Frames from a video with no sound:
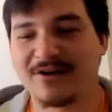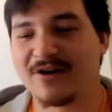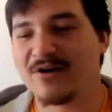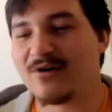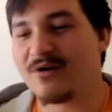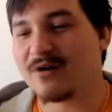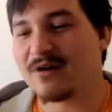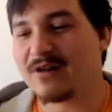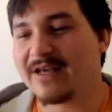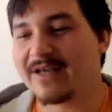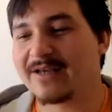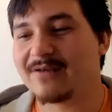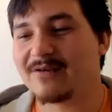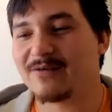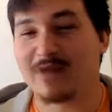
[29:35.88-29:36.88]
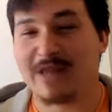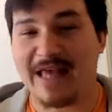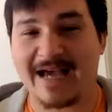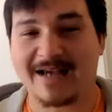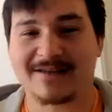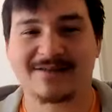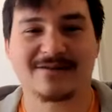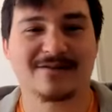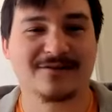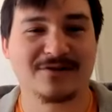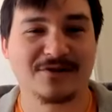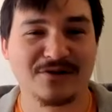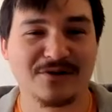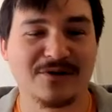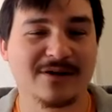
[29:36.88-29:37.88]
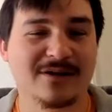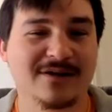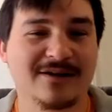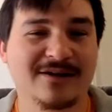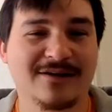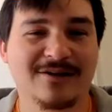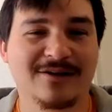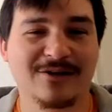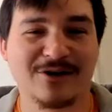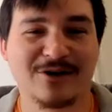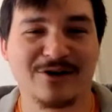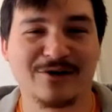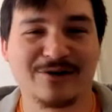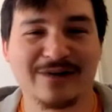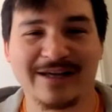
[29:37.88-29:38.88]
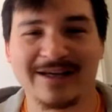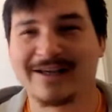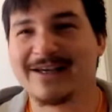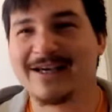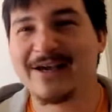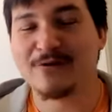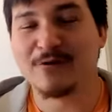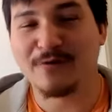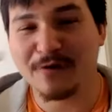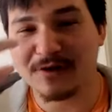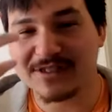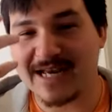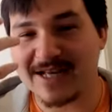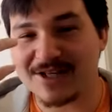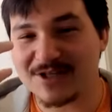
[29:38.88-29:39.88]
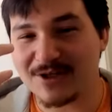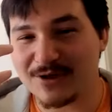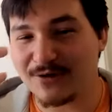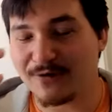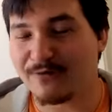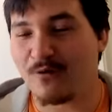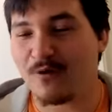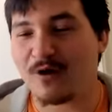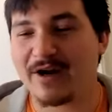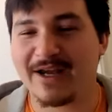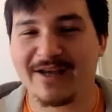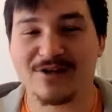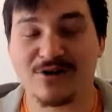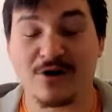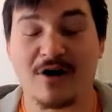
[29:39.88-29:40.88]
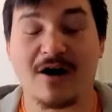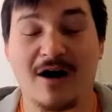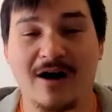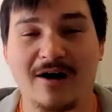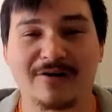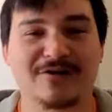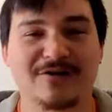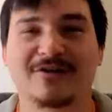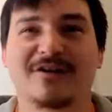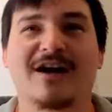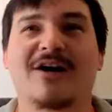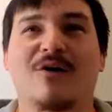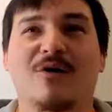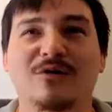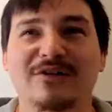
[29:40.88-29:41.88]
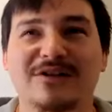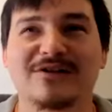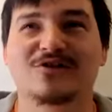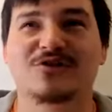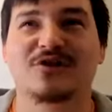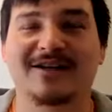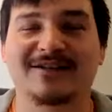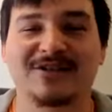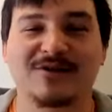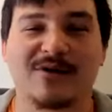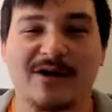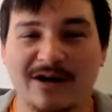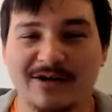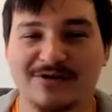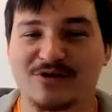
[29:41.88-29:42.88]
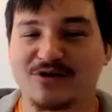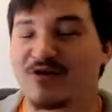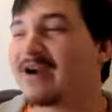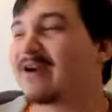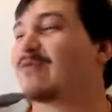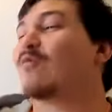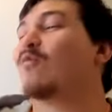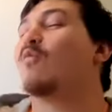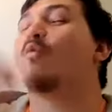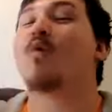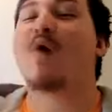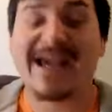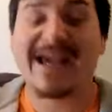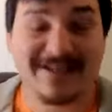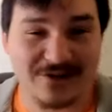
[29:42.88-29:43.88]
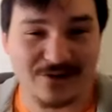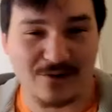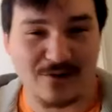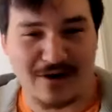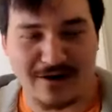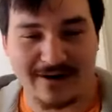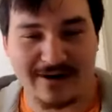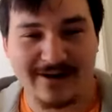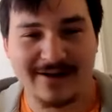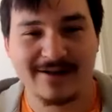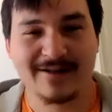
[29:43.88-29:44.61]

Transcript: or like, relax, dude. Like if you feel tension in your forehead, you're not only are you trying too hard, you're trying way too hard.